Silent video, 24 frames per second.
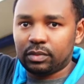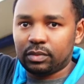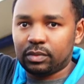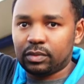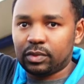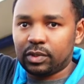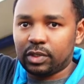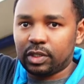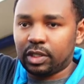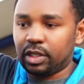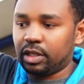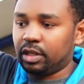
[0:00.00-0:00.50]

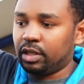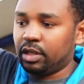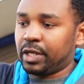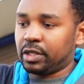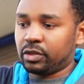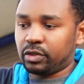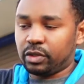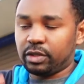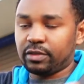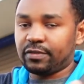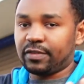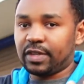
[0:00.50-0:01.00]
See?
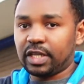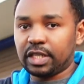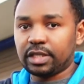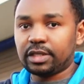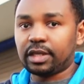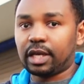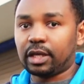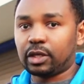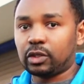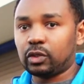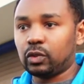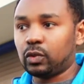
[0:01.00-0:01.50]
So it's very
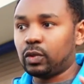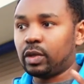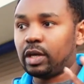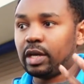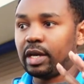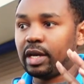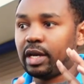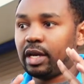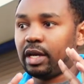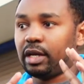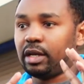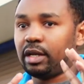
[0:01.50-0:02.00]
secure,
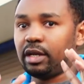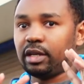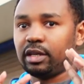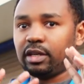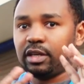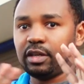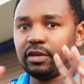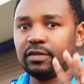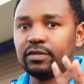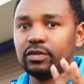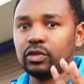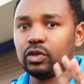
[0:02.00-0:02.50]
and it
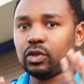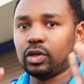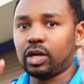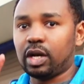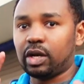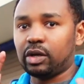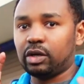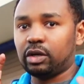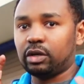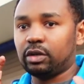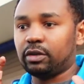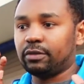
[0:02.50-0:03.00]
gives you a
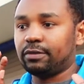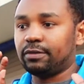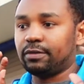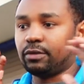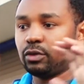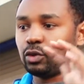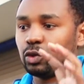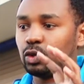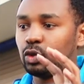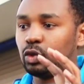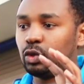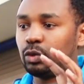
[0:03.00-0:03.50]
lot of
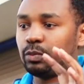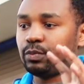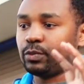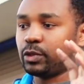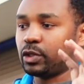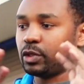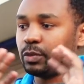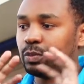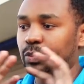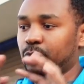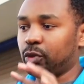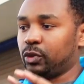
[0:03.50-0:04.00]
room
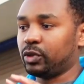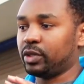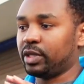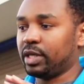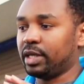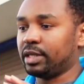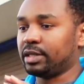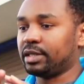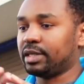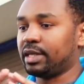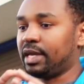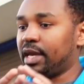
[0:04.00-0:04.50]
to put
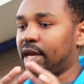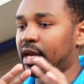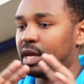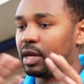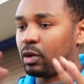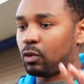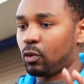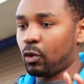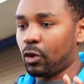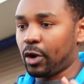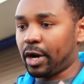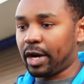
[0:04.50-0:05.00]
this
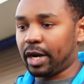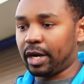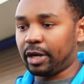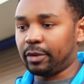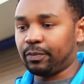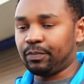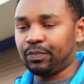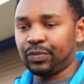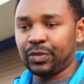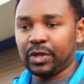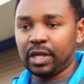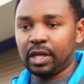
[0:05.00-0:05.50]
anywhere.
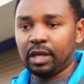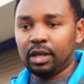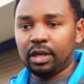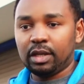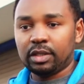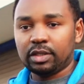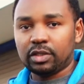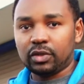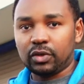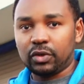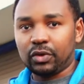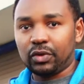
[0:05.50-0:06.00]

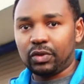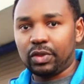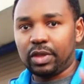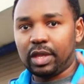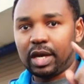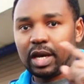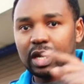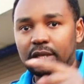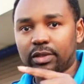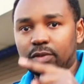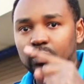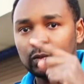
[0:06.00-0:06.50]
So
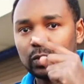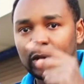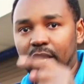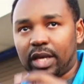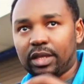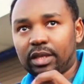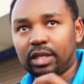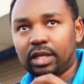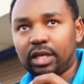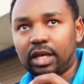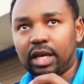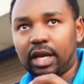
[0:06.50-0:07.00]
that's one
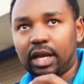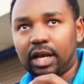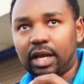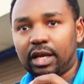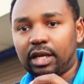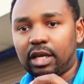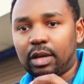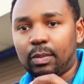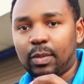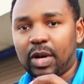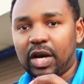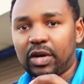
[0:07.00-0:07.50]
thing I
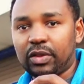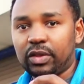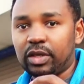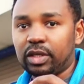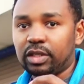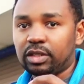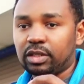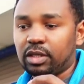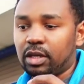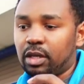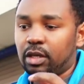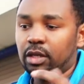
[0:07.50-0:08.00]
like about
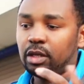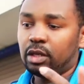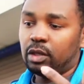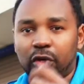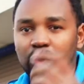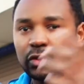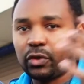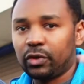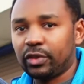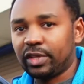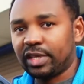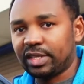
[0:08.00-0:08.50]
this.
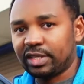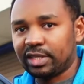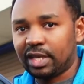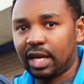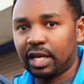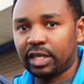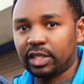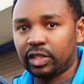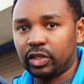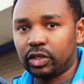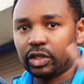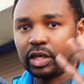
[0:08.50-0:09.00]
Although the
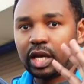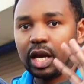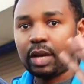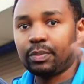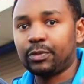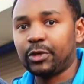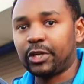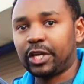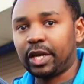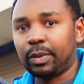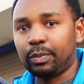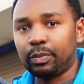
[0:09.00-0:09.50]
suction cup,
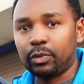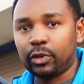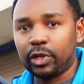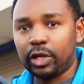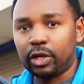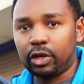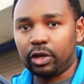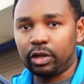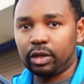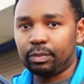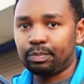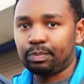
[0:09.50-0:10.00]
you can put it
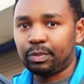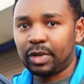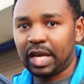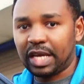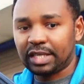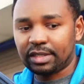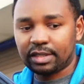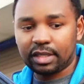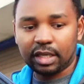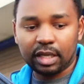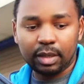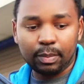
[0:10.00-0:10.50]
on
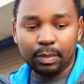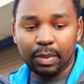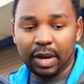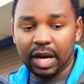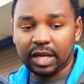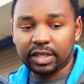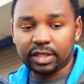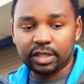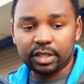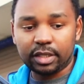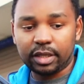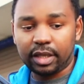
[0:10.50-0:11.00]
plastic
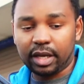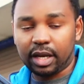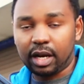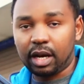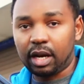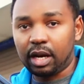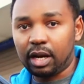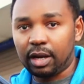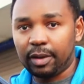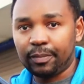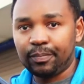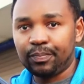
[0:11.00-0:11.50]
parts in the
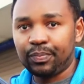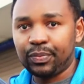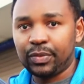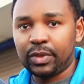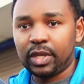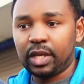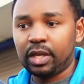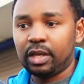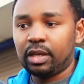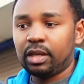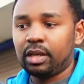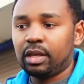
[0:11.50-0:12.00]
car,
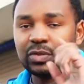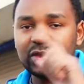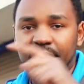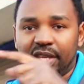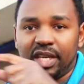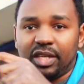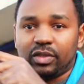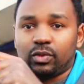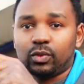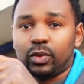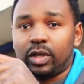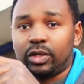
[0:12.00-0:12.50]

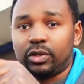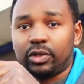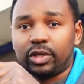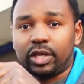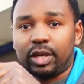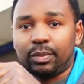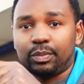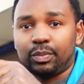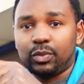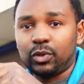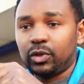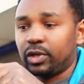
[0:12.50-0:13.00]
this one you
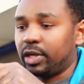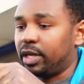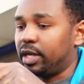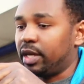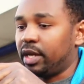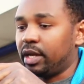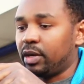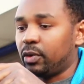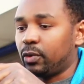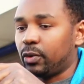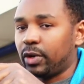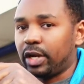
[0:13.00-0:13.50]
can put it
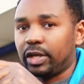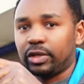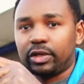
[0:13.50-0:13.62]
anywhere.